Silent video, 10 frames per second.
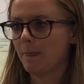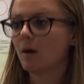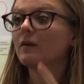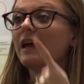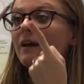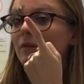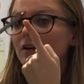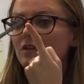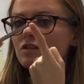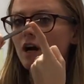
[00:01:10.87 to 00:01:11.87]
Okay, we're
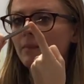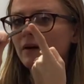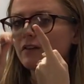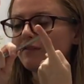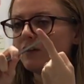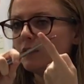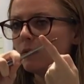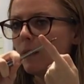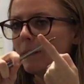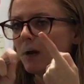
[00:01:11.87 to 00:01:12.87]
going to talk about the food in
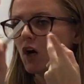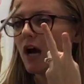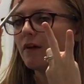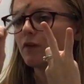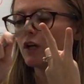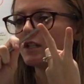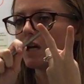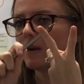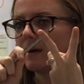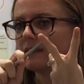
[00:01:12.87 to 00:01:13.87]
one paragraph. We're going to
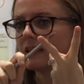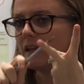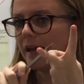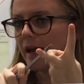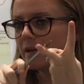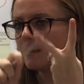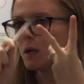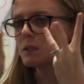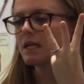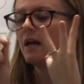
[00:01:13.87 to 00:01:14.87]
talk about the
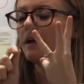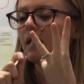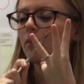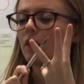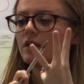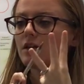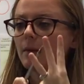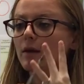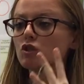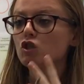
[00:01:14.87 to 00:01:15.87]
animals, and we're going to talk
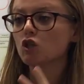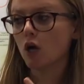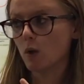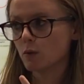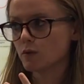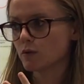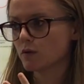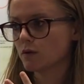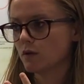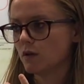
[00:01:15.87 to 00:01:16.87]
about shows.
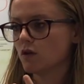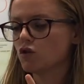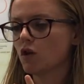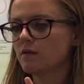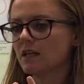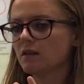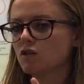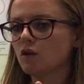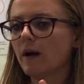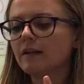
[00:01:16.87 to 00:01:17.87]
The shows at the
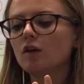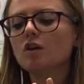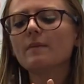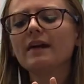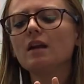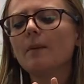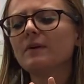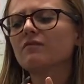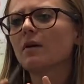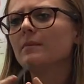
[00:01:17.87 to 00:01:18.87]
zoo. I know you might not be
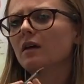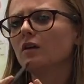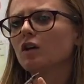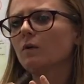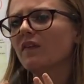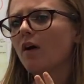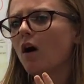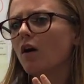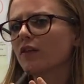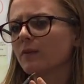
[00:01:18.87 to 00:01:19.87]
familiar with
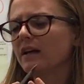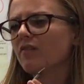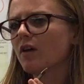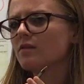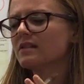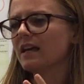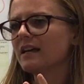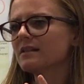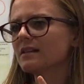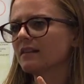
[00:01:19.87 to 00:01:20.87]
all three of those
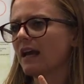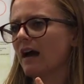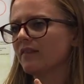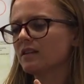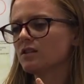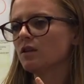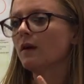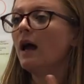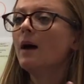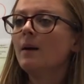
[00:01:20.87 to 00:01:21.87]
things that they have at the zoo,
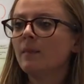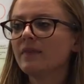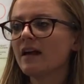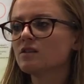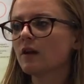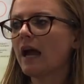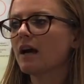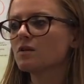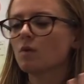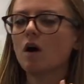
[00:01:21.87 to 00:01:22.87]
but that's okay
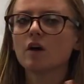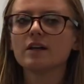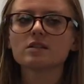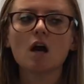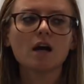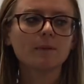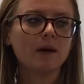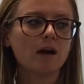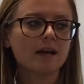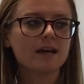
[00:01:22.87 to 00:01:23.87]
because we're all going to talk
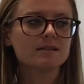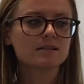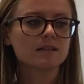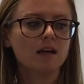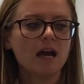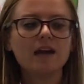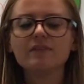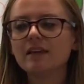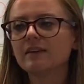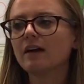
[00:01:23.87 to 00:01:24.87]
about it, and
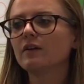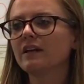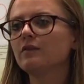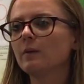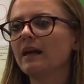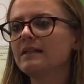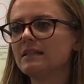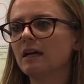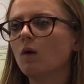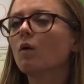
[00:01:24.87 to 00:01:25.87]
then that'll give you an
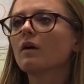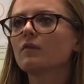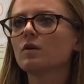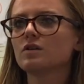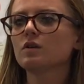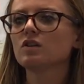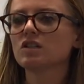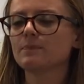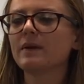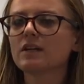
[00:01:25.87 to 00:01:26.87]
idea. Or, of course, you can
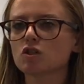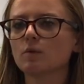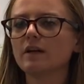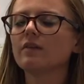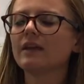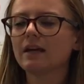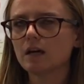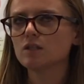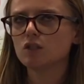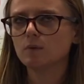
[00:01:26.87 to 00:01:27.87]
just picture what you think
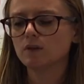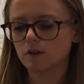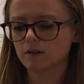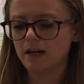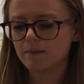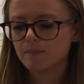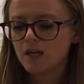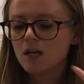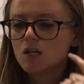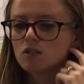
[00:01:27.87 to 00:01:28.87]
a zoo would look like.
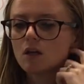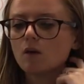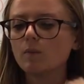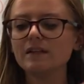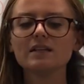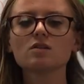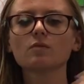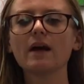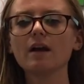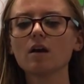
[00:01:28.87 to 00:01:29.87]
So we need to
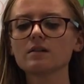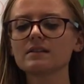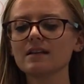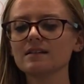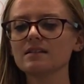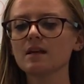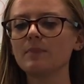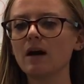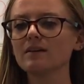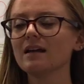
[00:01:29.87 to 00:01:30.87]
write our sentence
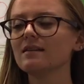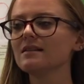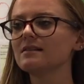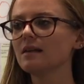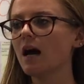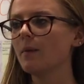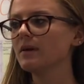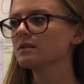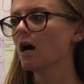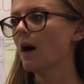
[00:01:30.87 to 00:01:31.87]
about the
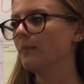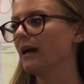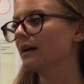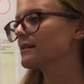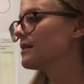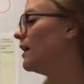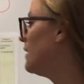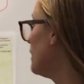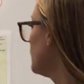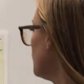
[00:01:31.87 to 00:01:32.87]
subtopics, and then we